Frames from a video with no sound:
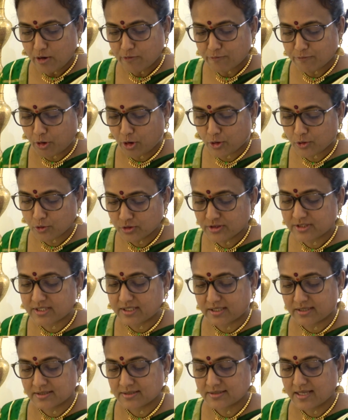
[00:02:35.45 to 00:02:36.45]
For
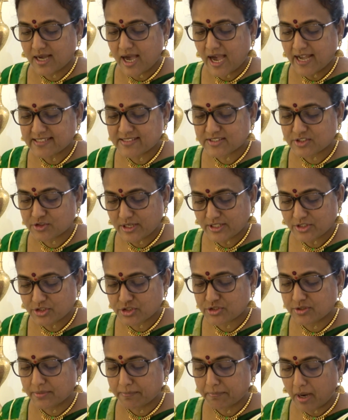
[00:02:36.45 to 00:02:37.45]
Rudra, I
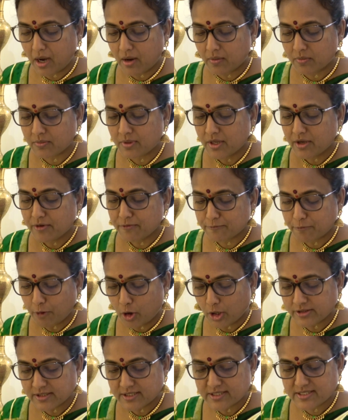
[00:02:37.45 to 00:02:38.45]
stretch the bow
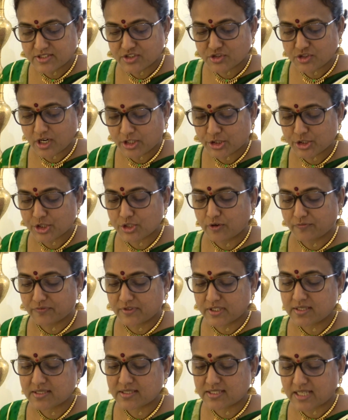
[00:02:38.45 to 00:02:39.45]
for the destruction of
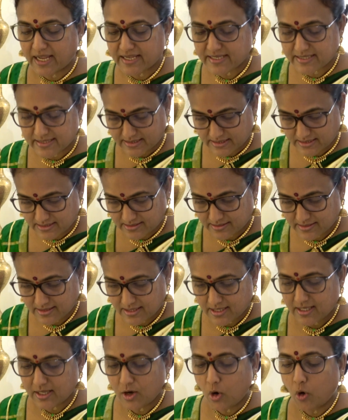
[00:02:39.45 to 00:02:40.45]
the tyrant,
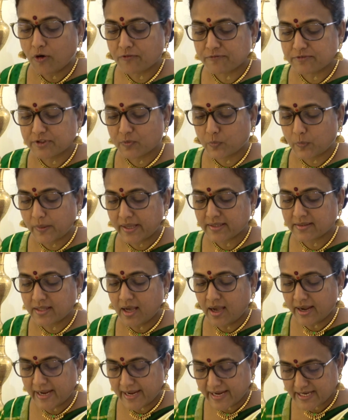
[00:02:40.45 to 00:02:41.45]
of the
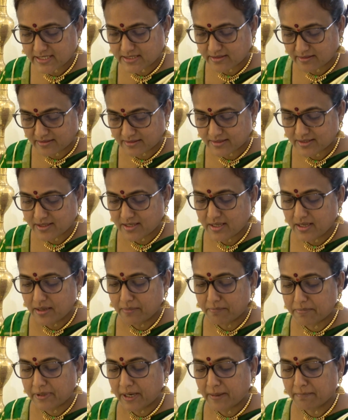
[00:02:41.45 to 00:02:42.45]
Veda hater,
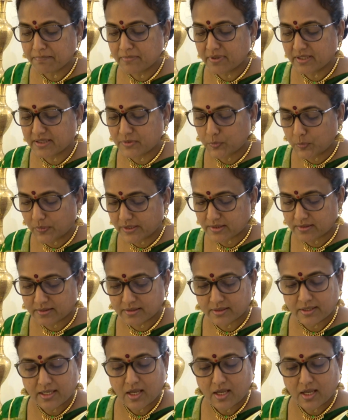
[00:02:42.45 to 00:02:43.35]
Brahmadvit.